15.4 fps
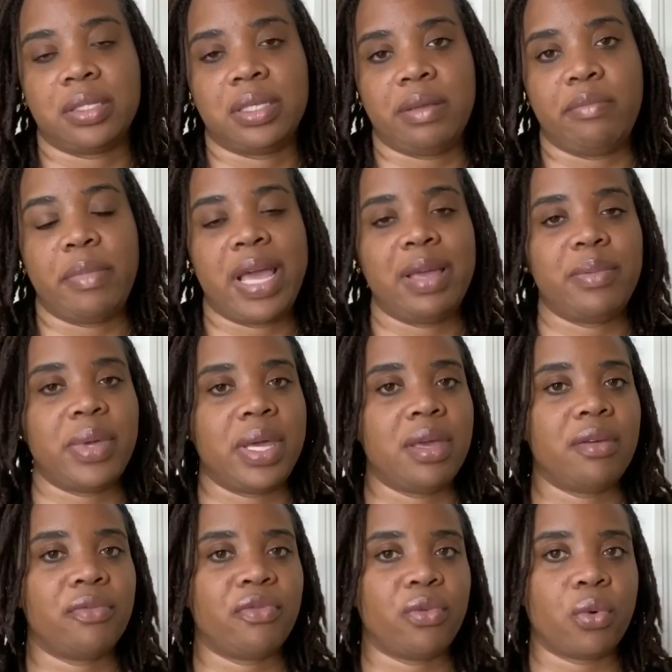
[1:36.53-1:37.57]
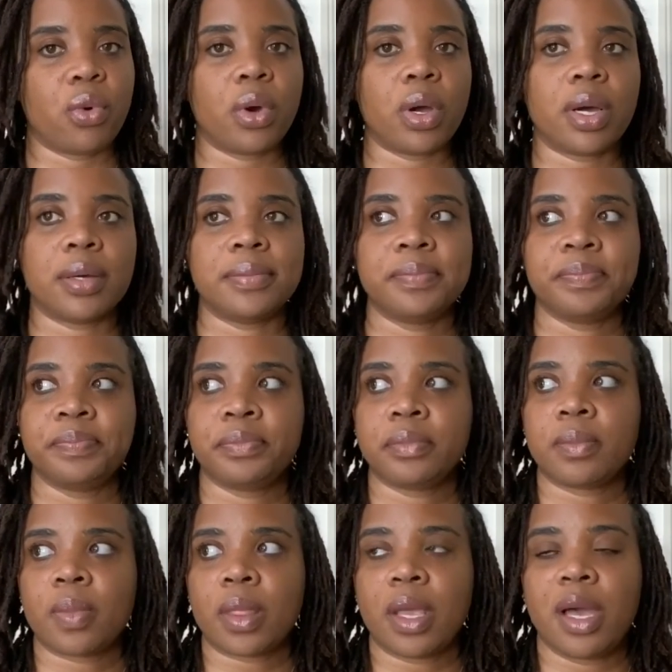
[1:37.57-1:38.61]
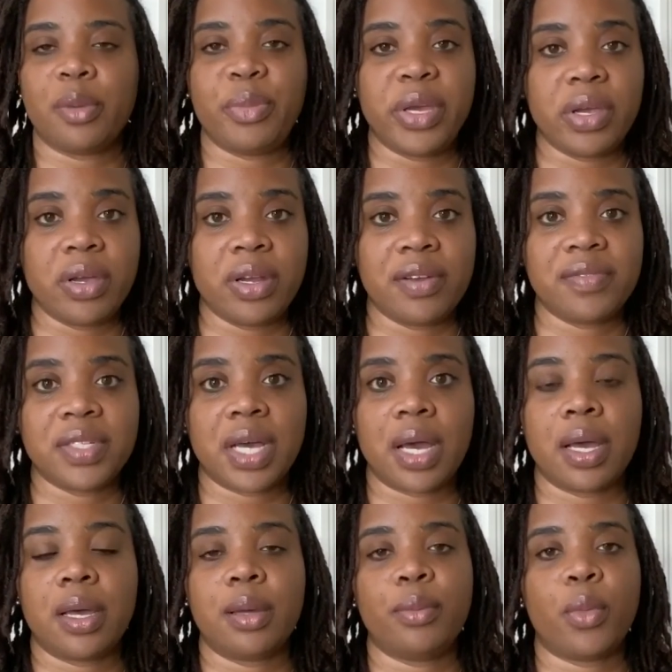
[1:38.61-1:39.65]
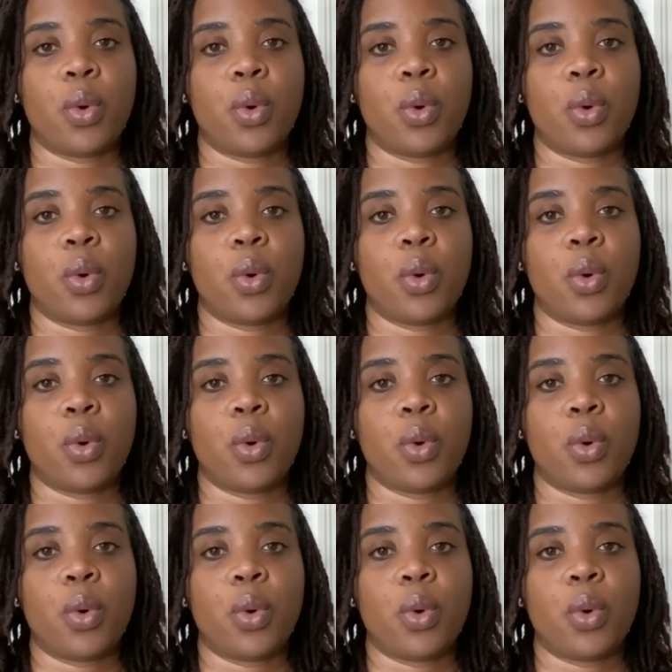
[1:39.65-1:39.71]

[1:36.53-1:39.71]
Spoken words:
It may be for a period of time